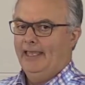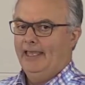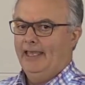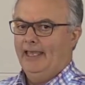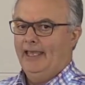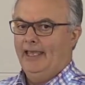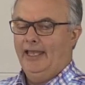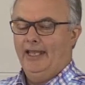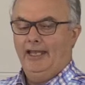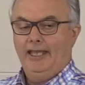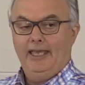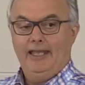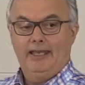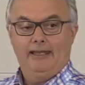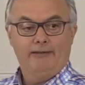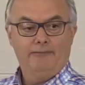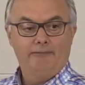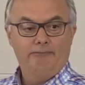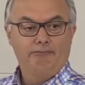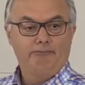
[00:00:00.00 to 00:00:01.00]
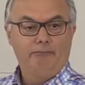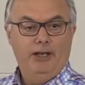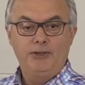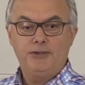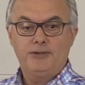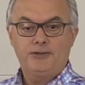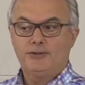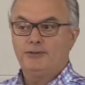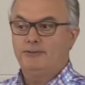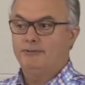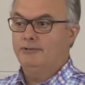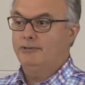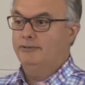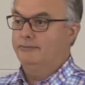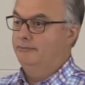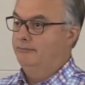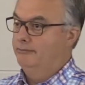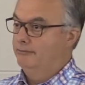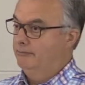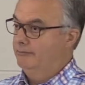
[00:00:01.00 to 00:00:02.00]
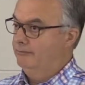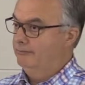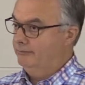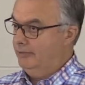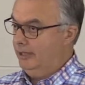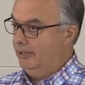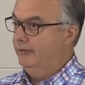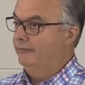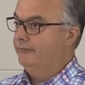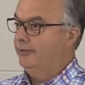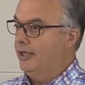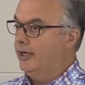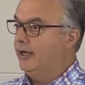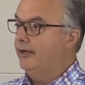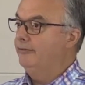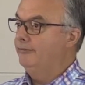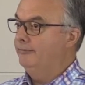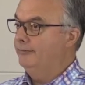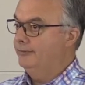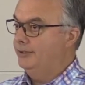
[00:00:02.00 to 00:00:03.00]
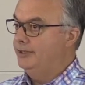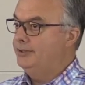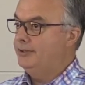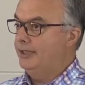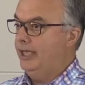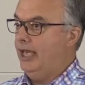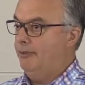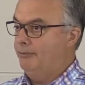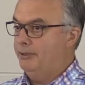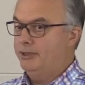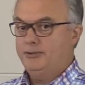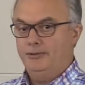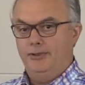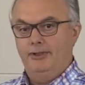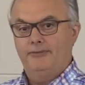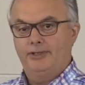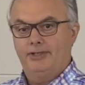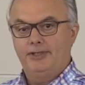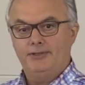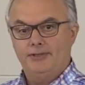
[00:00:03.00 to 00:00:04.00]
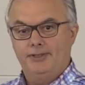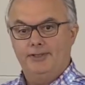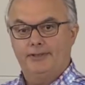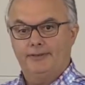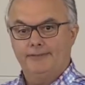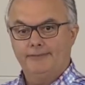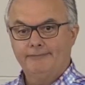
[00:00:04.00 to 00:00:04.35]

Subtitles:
And most of life is habit-driven, isn't it?